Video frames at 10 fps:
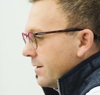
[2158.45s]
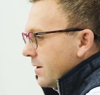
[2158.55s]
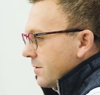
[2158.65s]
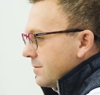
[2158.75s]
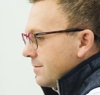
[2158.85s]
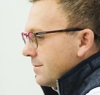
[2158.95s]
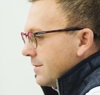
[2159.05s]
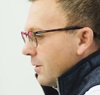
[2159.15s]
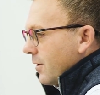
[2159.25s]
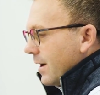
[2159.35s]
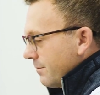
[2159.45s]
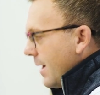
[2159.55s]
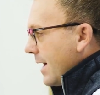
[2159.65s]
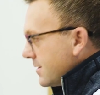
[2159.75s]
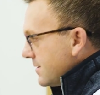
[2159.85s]
They're they were on
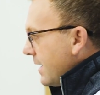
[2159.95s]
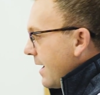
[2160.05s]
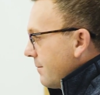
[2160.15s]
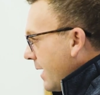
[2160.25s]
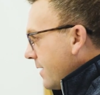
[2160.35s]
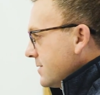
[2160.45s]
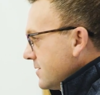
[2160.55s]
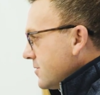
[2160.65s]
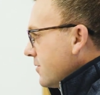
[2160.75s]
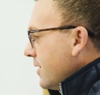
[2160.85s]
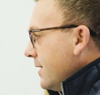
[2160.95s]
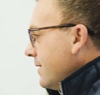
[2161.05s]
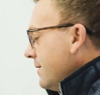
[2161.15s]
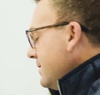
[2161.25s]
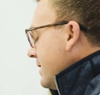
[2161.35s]
Madison at oh, Madison, oh, Madison Street,
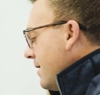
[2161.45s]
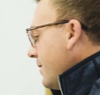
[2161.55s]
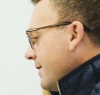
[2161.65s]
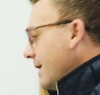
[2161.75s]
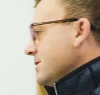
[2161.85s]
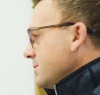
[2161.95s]
Avenue. and it was like, oh, and that